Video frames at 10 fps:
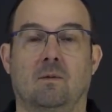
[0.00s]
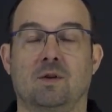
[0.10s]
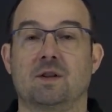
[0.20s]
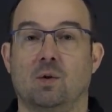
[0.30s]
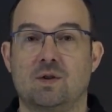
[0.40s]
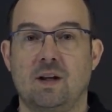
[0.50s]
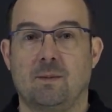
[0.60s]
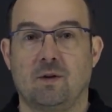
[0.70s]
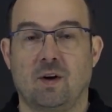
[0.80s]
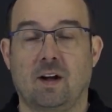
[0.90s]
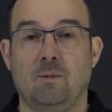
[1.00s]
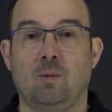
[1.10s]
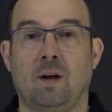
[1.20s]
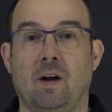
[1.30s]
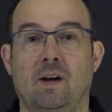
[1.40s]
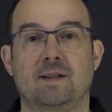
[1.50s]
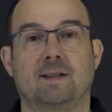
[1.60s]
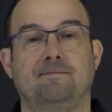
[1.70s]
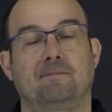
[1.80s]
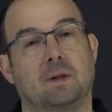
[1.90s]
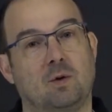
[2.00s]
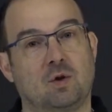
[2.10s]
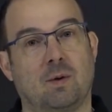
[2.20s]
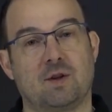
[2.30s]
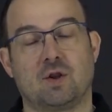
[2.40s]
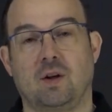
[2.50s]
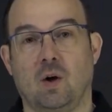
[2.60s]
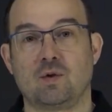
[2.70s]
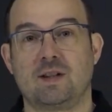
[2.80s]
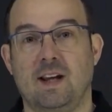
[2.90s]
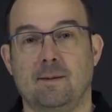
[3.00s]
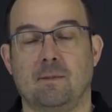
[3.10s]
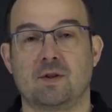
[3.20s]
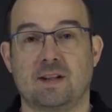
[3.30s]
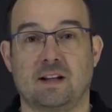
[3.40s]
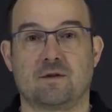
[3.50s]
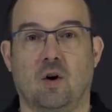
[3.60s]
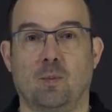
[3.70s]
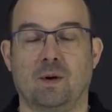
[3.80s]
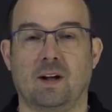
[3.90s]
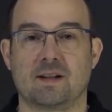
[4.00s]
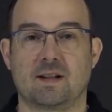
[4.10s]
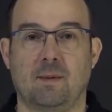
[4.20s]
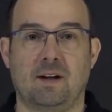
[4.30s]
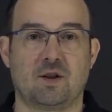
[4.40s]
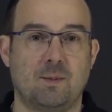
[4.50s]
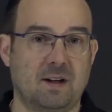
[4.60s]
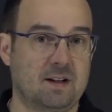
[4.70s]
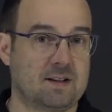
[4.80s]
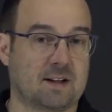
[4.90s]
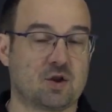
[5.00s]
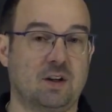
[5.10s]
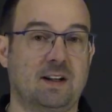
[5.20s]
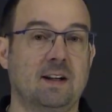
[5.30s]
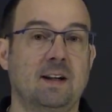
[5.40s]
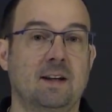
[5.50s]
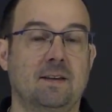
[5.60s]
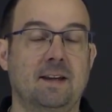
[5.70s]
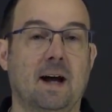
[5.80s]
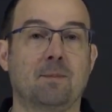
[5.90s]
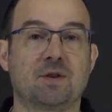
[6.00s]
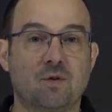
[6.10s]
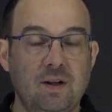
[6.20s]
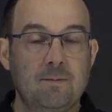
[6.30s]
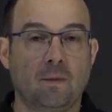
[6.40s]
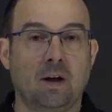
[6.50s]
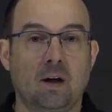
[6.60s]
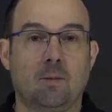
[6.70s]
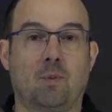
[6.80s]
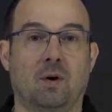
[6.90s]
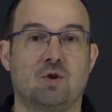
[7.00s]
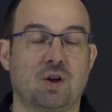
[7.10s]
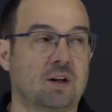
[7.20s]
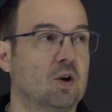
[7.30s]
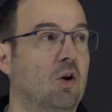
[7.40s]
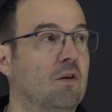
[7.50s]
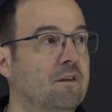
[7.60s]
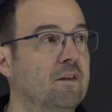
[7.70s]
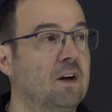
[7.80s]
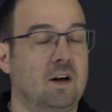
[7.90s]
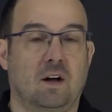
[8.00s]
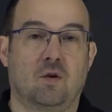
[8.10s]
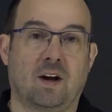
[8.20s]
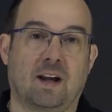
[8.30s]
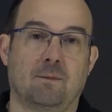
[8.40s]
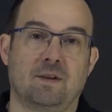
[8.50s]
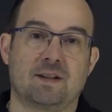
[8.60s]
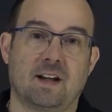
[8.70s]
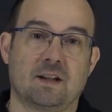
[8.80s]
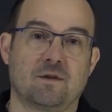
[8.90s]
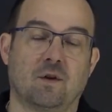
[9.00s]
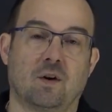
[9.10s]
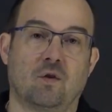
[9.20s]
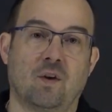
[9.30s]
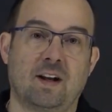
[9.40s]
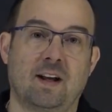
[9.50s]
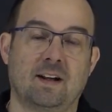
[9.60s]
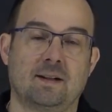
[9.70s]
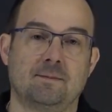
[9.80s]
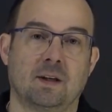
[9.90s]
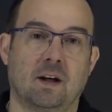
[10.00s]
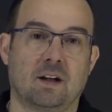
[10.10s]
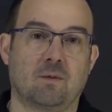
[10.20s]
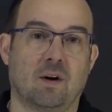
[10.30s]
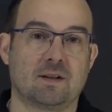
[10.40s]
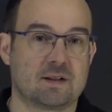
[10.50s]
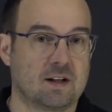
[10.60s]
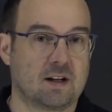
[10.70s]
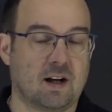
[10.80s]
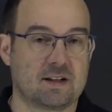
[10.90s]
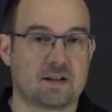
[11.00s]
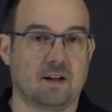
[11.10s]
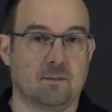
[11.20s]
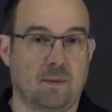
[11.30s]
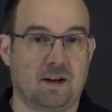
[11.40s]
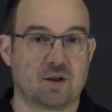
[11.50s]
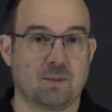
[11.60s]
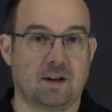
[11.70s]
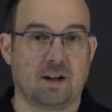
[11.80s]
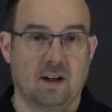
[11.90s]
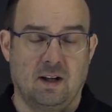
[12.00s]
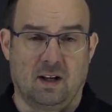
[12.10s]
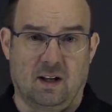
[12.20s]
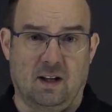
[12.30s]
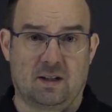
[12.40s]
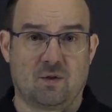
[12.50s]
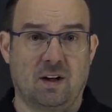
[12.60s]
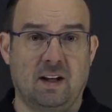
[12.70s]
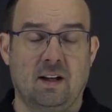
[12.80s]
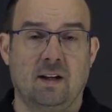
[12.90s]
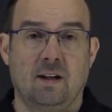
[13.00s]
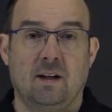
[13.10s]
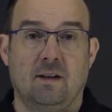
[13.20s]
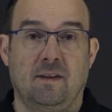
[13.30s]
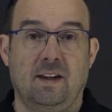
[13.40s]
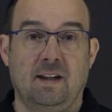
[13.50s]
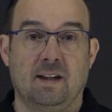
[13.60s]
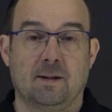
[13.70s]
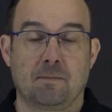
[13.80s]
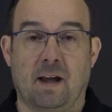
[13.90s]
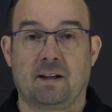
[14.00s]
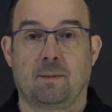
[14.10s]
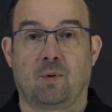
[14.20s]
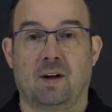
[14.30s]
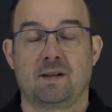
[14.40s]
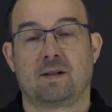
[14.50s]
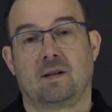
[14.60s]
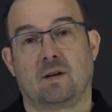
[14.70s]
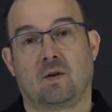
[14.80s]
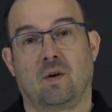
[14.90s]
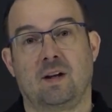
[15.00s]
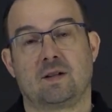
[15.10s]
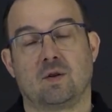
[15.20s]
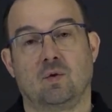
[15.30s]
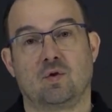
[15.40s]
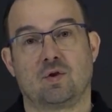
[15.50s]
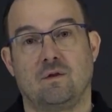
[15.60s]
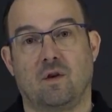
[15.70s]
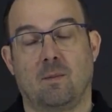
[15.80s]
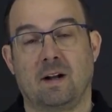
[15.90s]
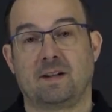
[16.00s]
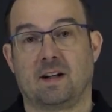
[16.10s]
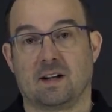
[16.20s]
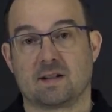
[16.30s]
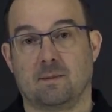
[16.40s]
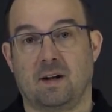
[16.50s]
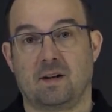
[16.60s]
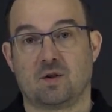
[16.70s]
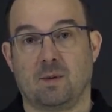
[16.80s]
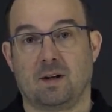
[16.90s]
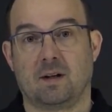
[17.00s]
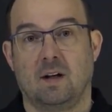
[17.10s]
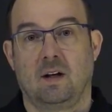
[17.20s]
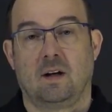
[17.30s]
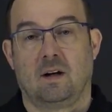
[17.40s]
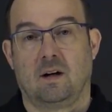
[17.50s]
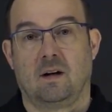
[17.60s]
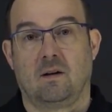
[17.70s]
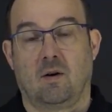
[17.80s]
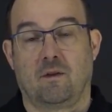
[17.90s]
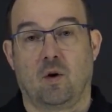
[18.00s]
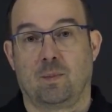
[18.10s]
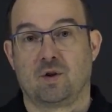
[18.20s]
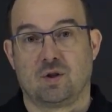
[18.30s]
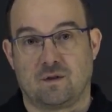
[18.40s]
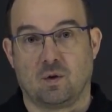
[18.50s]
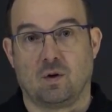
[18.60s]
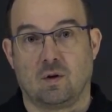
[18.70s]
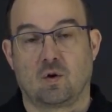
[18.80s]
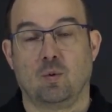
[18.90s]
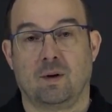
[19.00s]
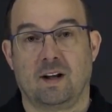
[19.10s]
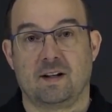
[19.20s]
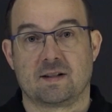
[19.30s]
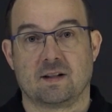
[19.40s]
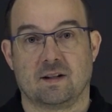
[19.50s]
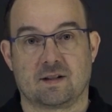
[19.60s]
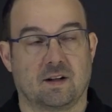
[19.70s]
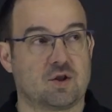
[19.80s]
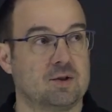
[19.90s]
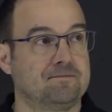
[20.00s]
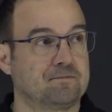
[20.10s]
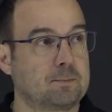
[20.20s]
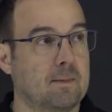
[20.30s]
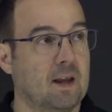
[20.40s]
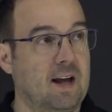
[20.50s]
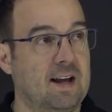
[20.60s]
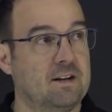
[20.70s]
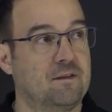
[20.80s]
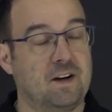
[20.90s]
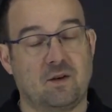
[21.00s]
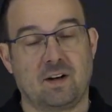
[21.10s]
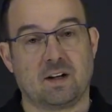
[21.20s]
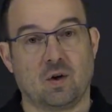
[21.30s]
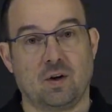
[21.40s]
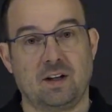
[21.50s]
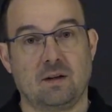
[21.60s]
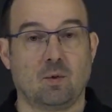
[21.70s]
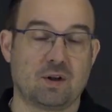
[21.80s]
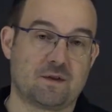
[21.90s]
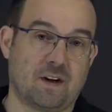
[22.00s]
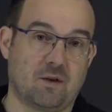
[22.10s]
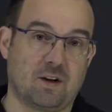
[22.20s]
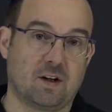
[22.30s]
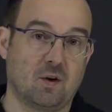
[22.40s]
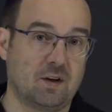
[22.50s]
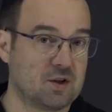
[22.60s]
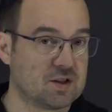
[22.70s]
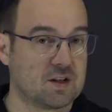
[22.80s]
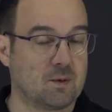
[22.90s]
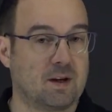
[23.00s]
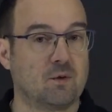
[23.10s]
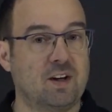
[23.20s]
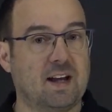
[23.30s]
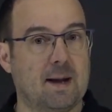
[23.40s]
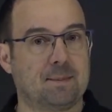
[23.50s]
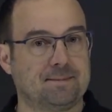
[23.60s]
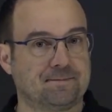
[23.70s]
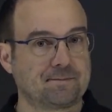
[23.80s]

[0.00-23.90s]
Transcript: What's OCM and RHACM, you might ask? Good question. OCM stands for Open Cluster Management, and it's actually the upstream project of RHACM, which stands for Red Hat Advanced Cluster Management. It's really the enterprise-grade solution for multi-cluster management of OpenShift or Kubernetes as such. And federated learning, what is federated learning? Just a quick recap.